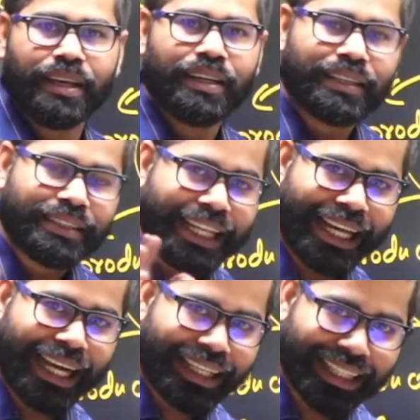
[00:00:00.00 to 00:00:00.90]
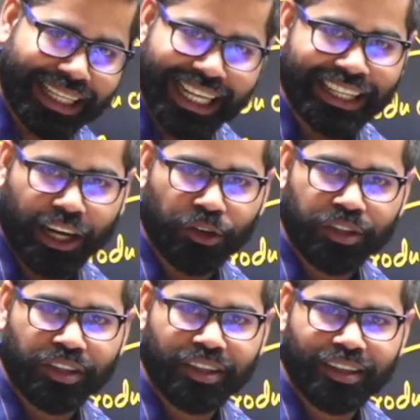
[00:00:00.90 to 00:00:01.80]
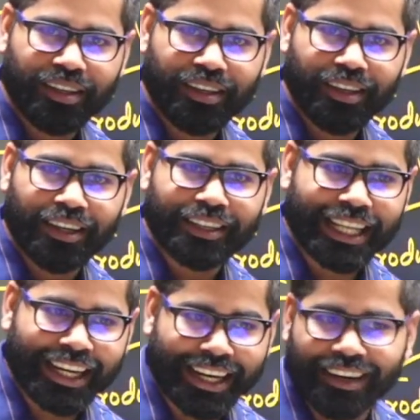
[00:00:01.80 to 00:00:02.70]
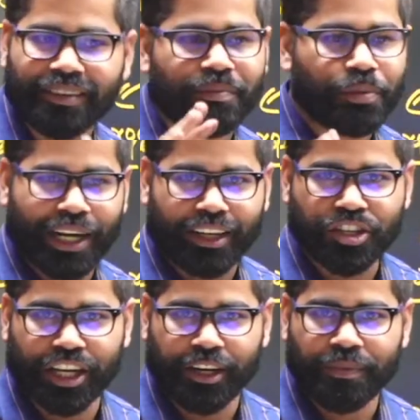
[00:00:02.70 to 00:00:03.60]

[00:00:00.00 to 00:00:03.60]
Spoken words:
they are cutting down their production.